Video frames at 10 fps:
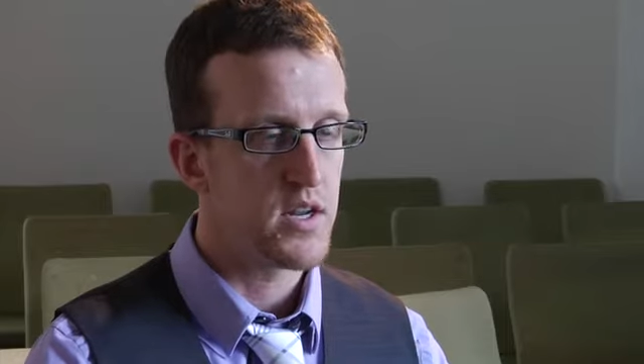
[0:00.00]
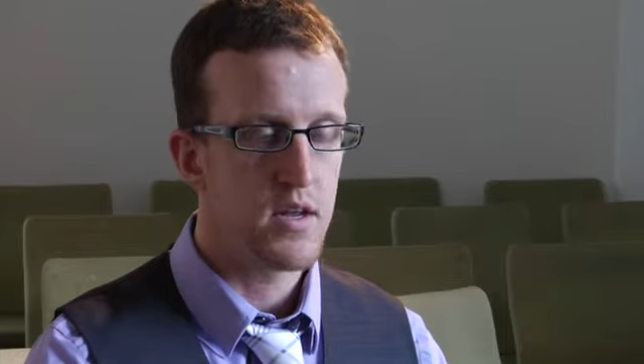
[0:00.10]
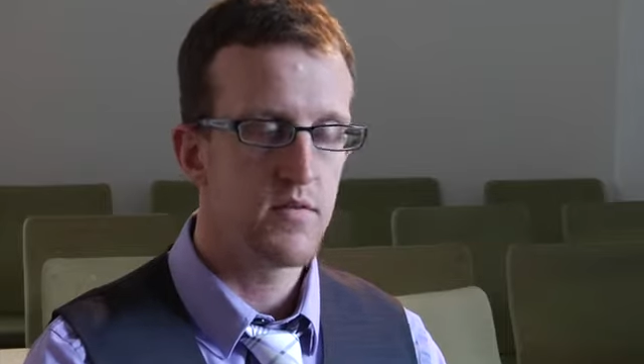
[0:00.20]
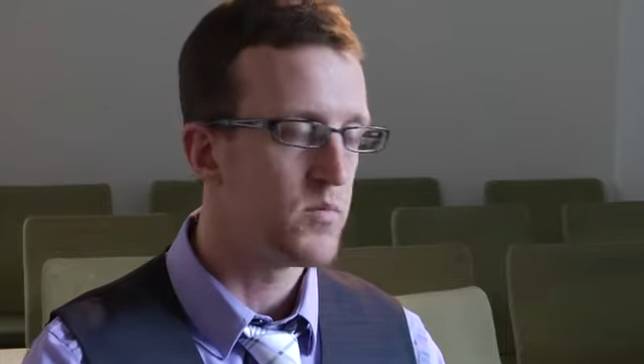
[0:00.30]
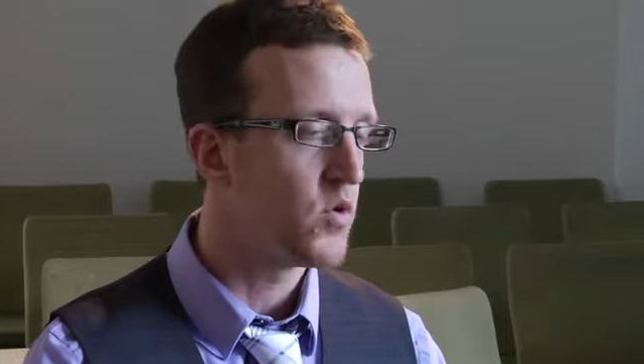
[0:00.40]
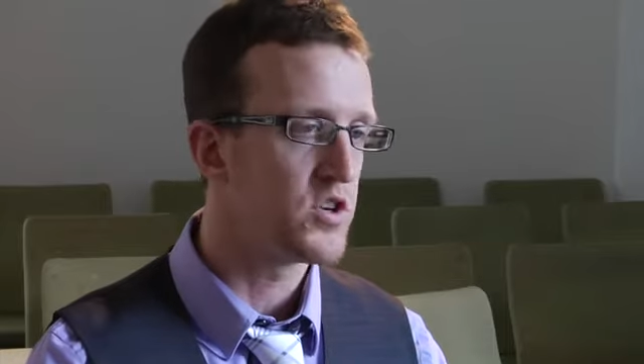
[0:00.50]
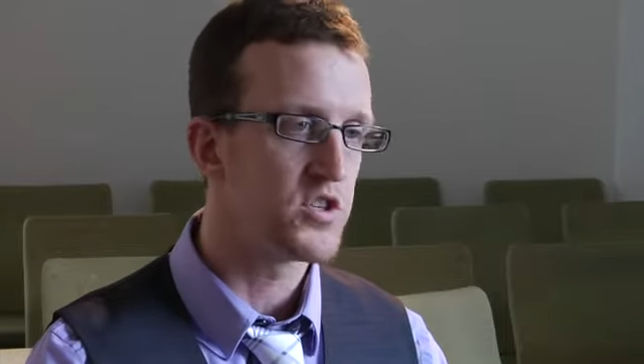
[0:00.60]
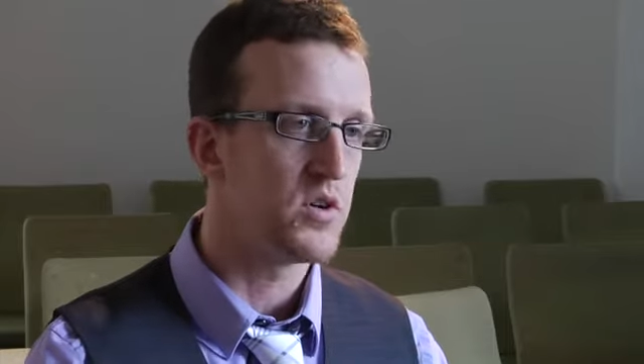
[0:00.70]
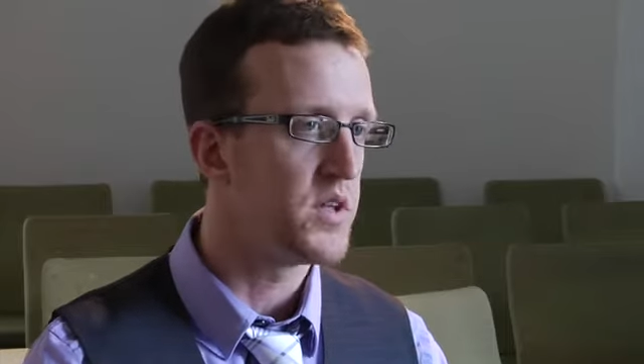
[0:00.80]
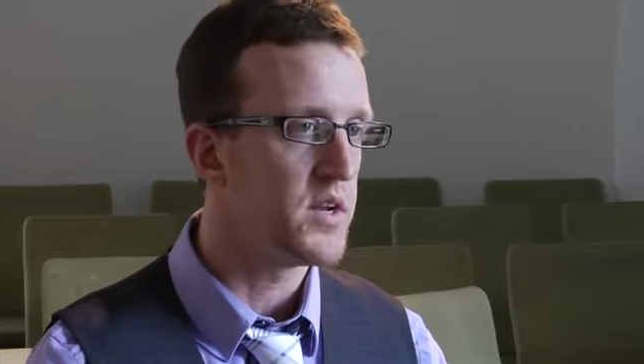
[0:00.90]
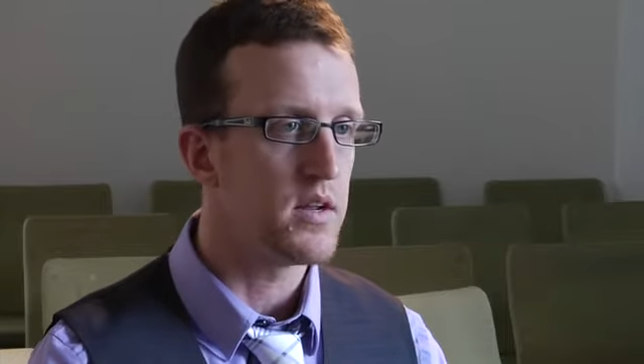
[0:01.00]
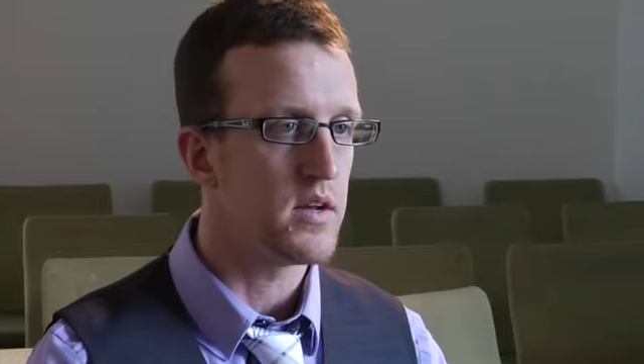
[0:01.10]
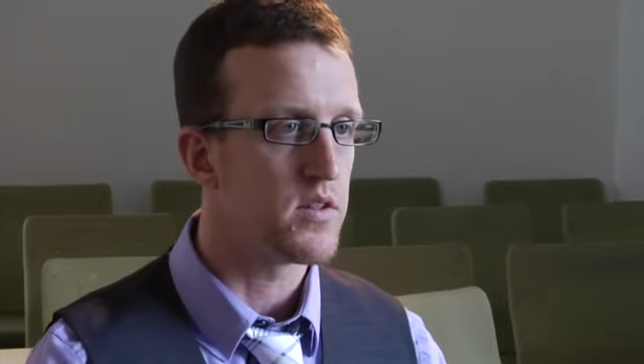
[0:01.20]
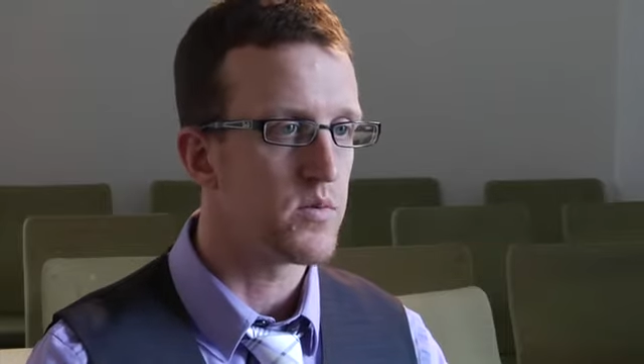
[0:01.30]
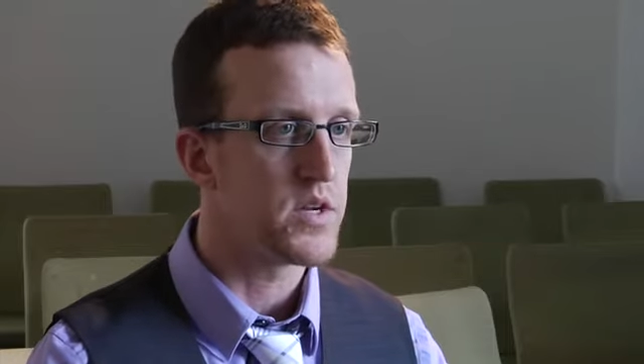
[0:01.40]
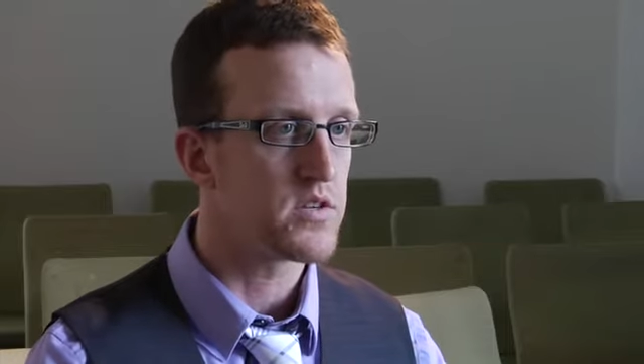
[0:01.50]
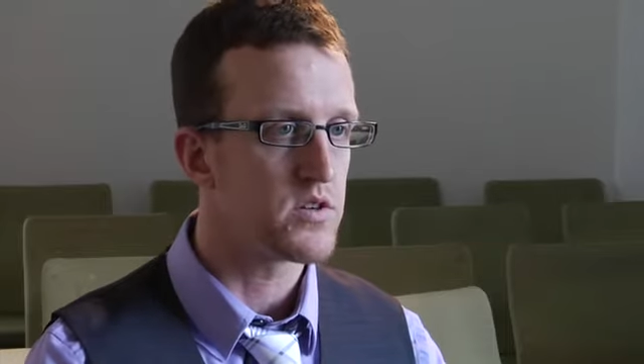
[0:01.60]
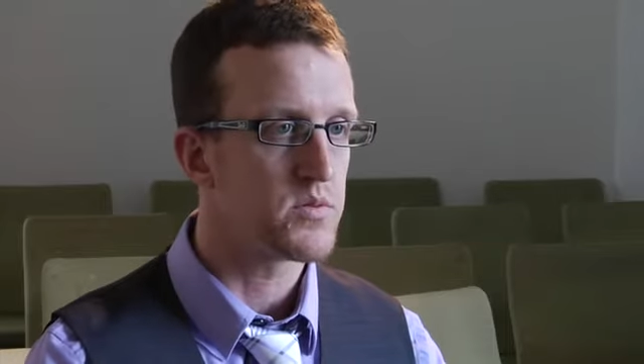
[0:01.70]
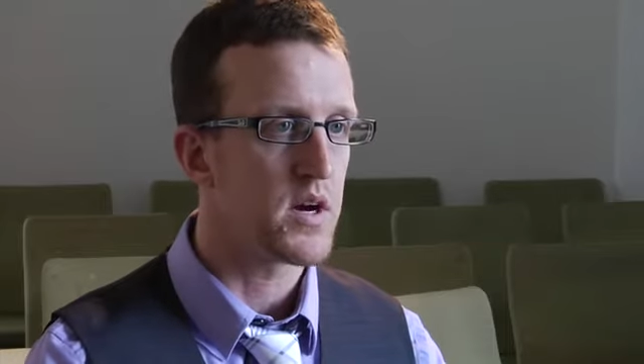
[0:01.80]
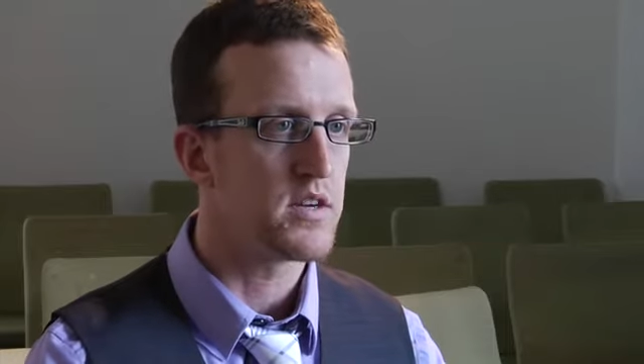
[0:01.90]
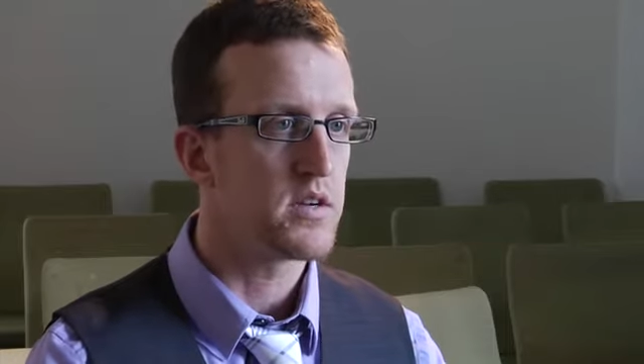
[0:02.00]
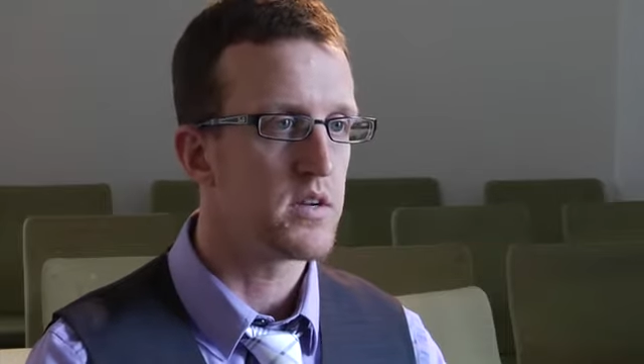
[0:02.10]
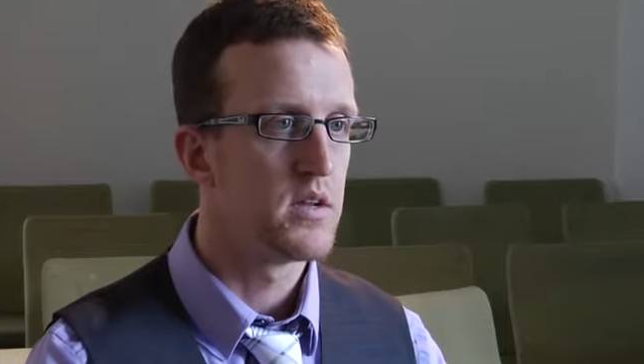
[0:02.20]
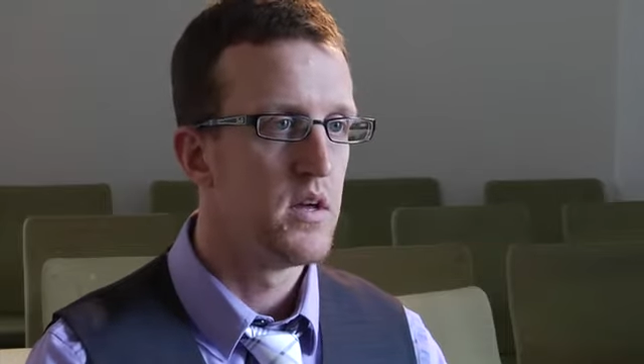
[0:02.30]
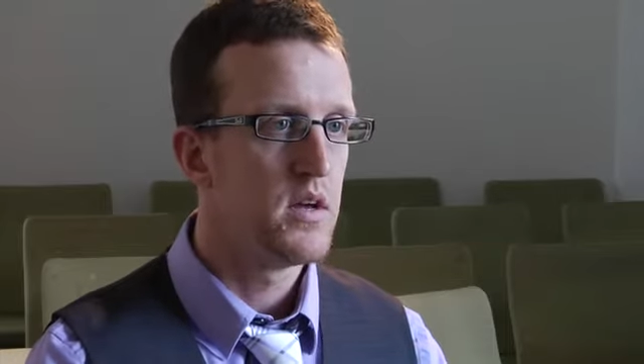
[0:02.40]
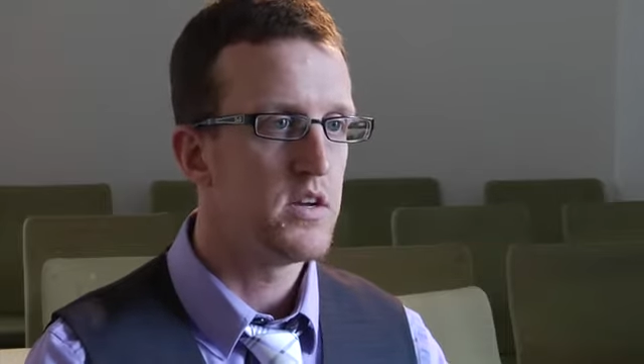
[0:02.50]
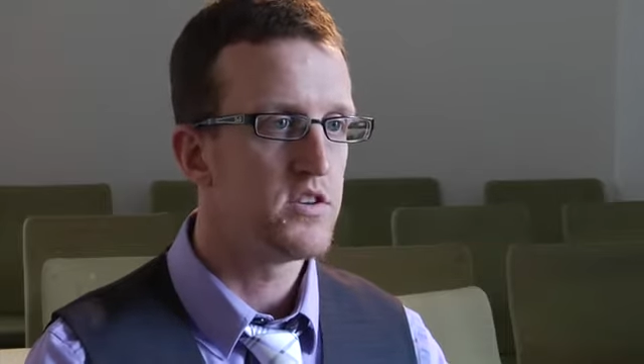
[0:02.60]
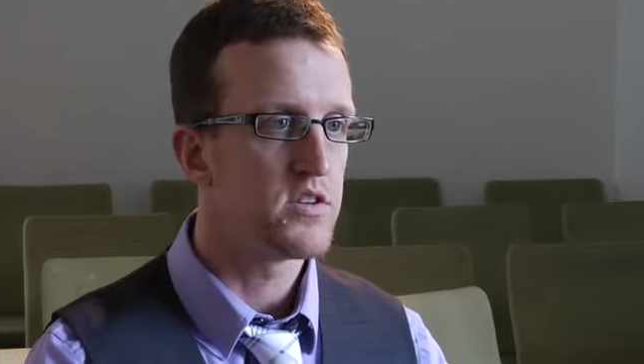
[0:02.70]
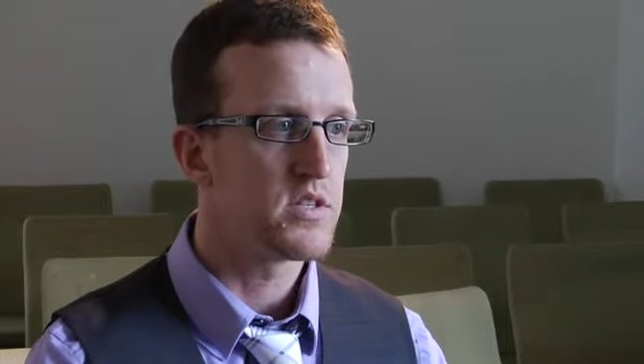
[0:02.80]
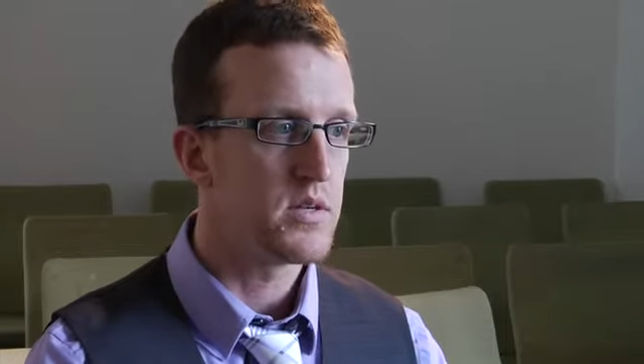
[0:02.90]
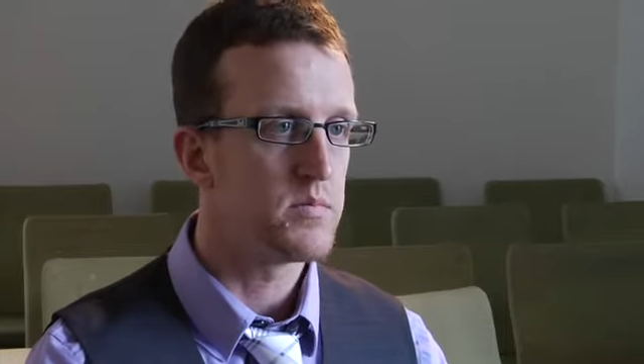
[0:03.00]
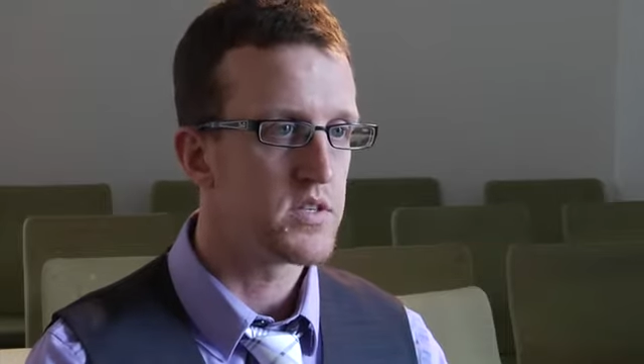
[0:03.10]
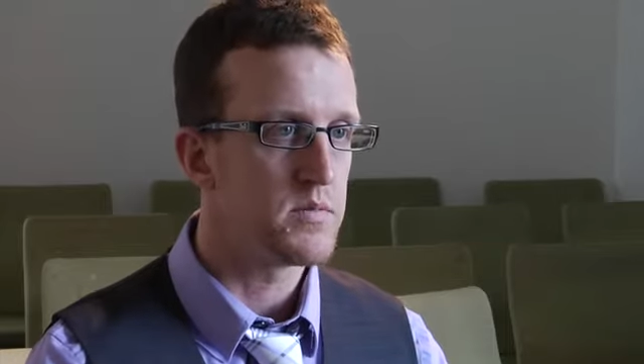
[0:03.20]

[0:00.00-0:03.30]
even more so than any other research project. It just seems to